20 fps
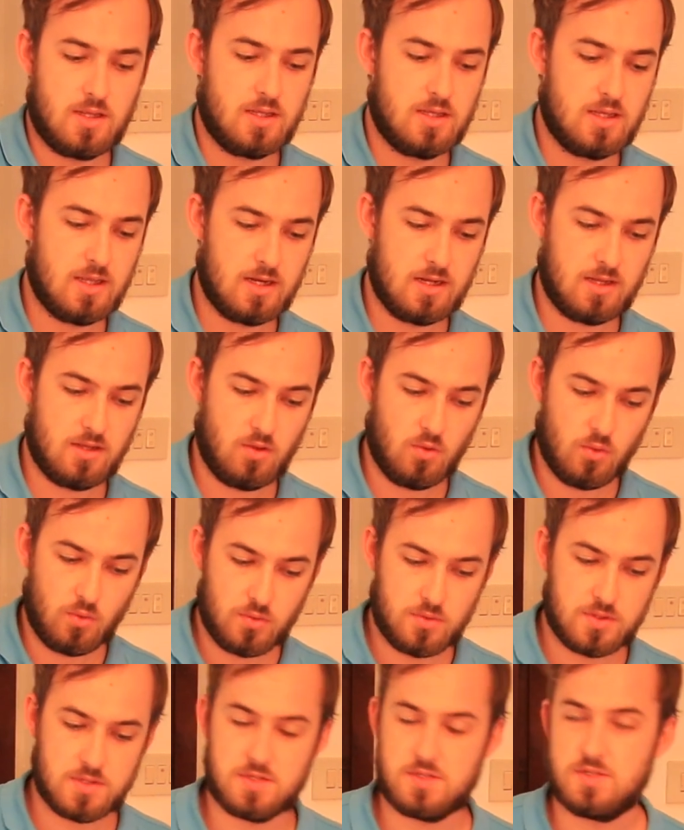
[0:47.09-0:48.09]
getting
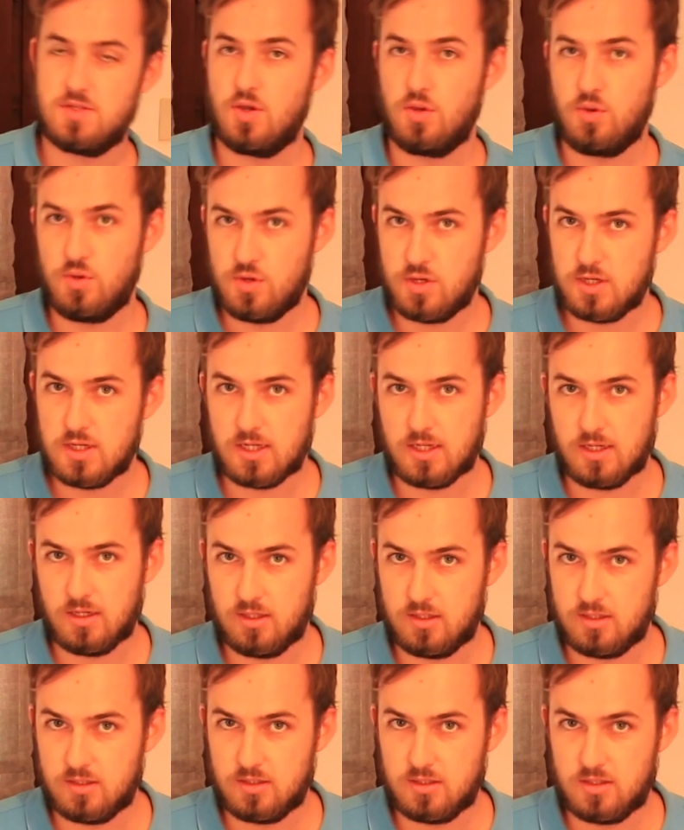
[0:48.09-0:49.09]
all the stone you
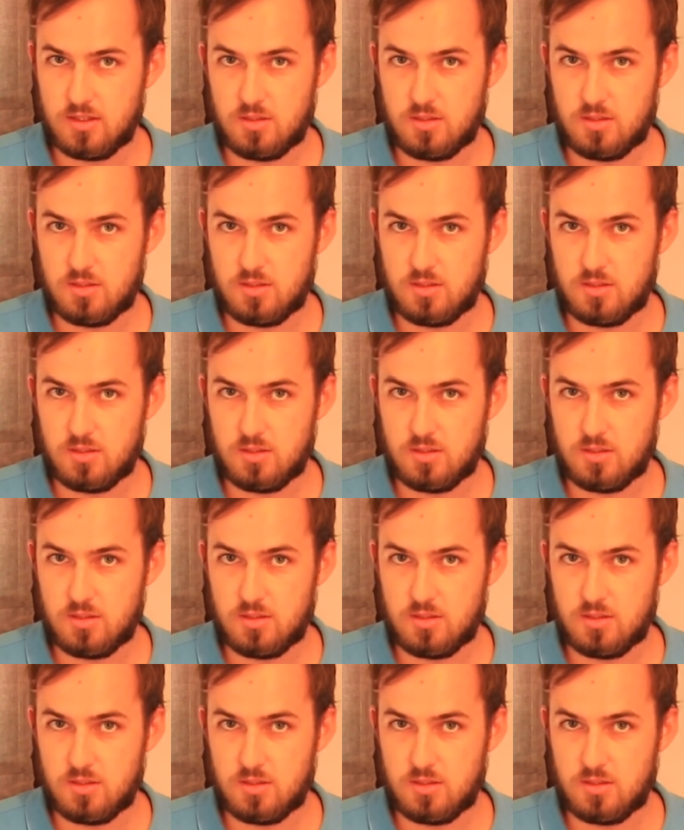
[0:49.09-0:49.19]
need